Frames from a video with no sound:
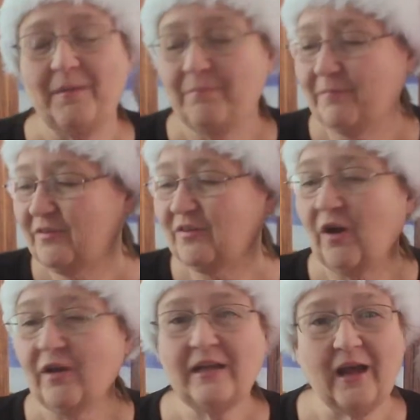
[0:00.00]

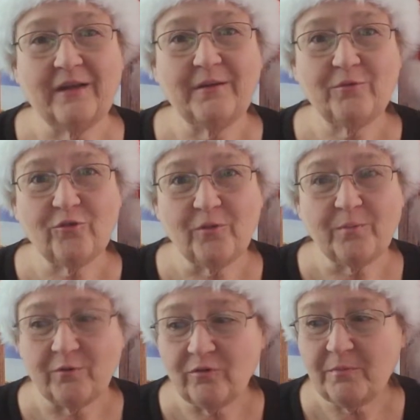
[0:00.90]
Stocking items are
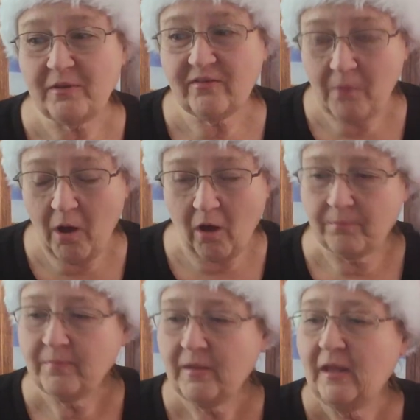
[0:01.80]
supposed to be
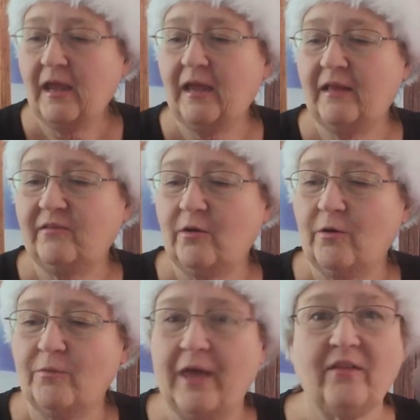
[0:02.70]
small. And
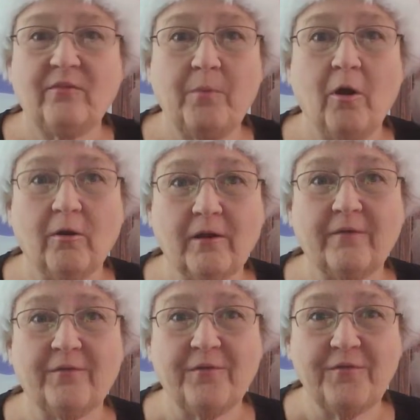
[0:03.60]
so that's part
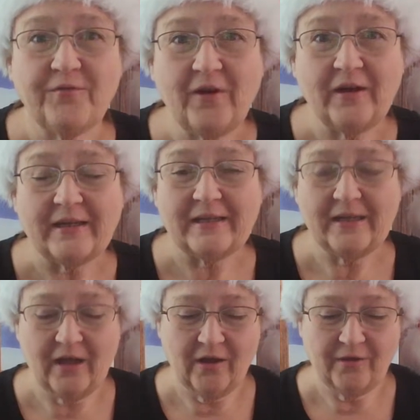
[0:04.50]
of the
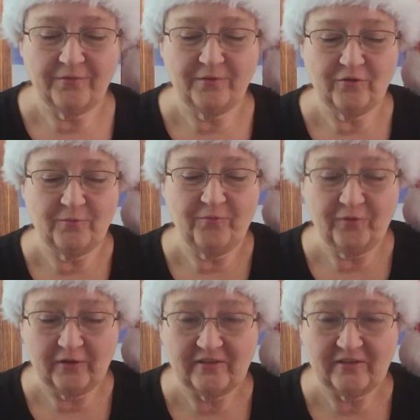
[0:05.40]
fun of filling